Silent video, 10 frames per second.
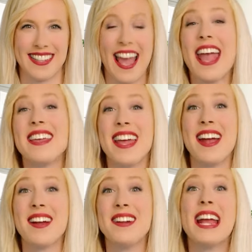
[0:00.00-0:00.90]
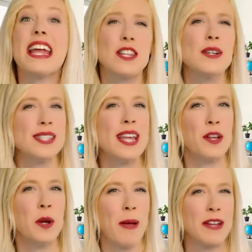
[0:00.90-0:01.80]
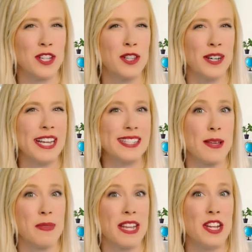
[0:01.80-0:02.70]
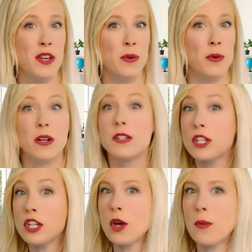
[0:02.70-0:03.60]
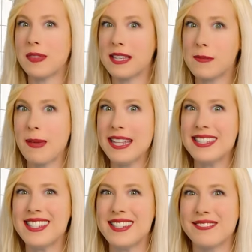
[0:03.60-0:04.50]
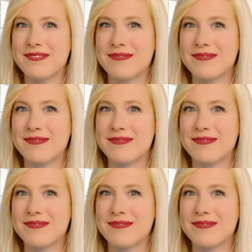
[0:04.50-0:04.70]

Hey there! It looks like you're about to learn something new. Do you know what this means?